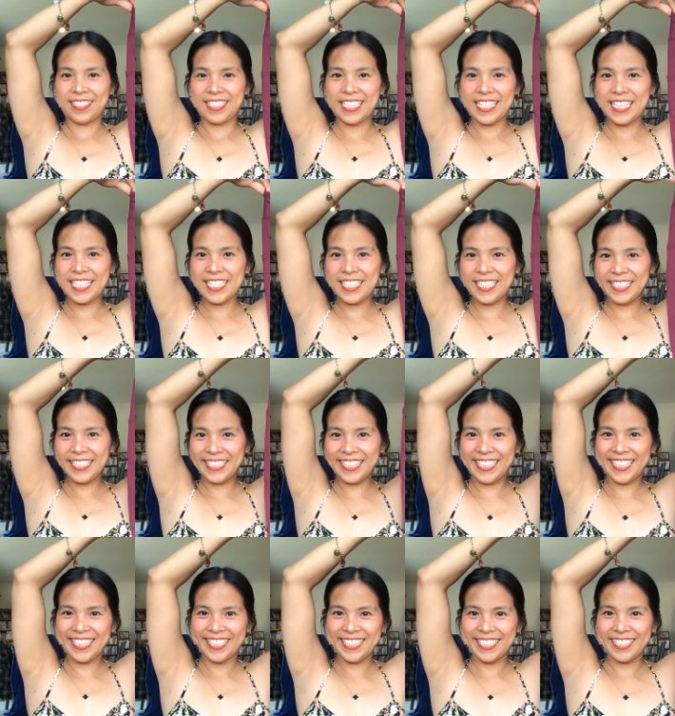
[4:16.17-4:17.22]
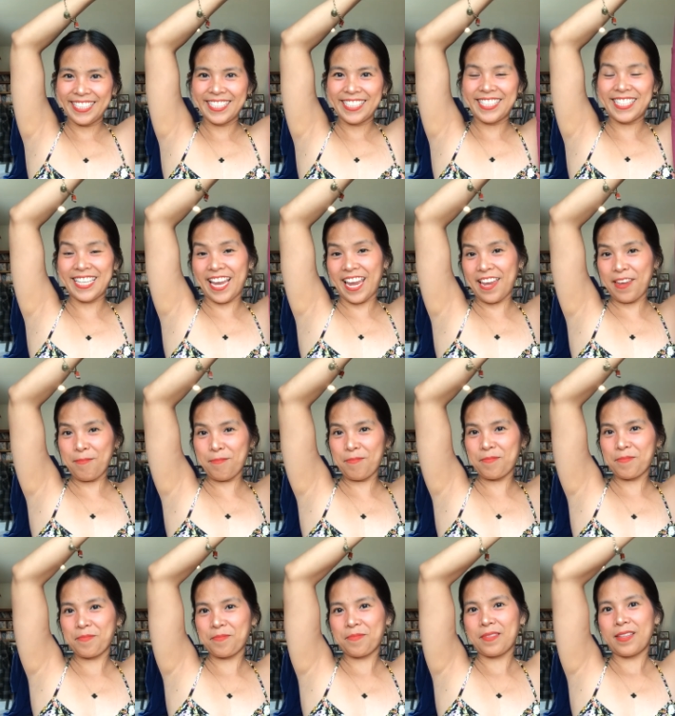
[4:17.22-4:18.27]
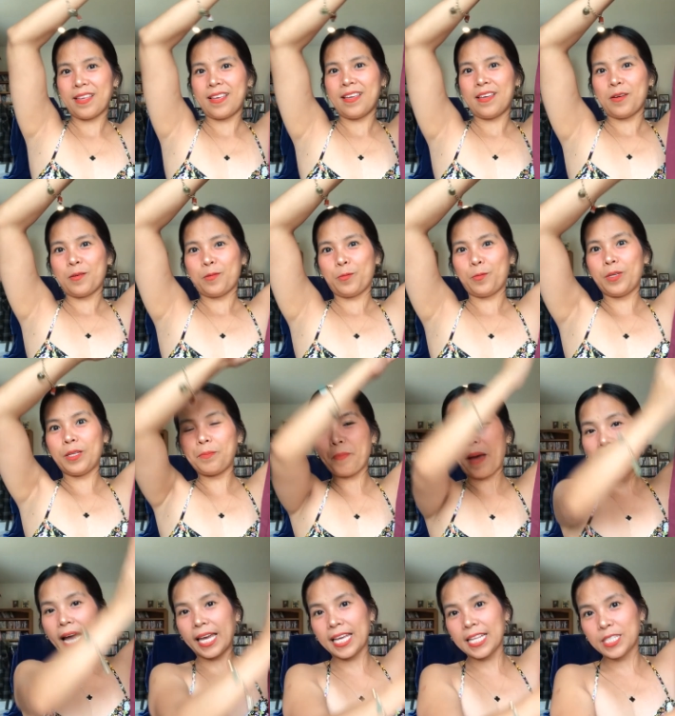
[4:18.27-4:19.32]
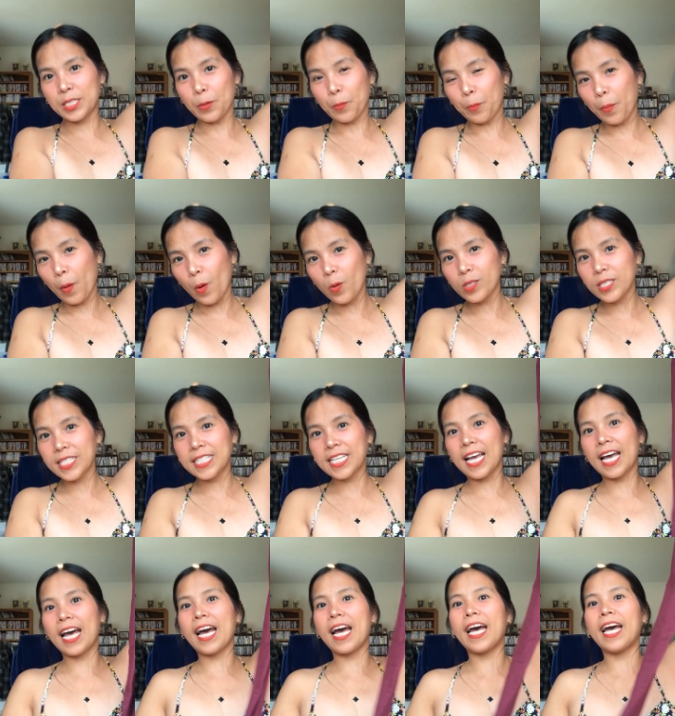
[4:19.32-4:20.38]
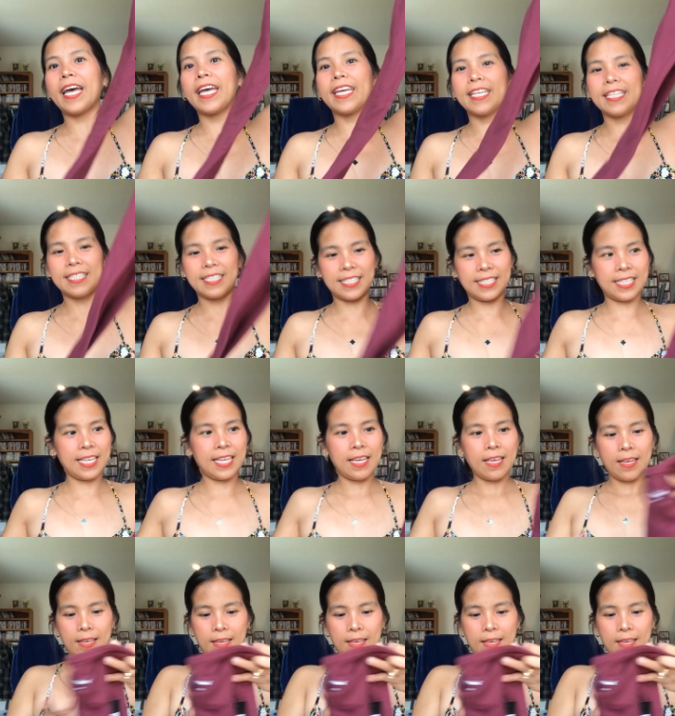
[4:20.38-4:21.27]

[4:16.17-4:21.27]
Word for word: This is it. Same, with pockets on both sides.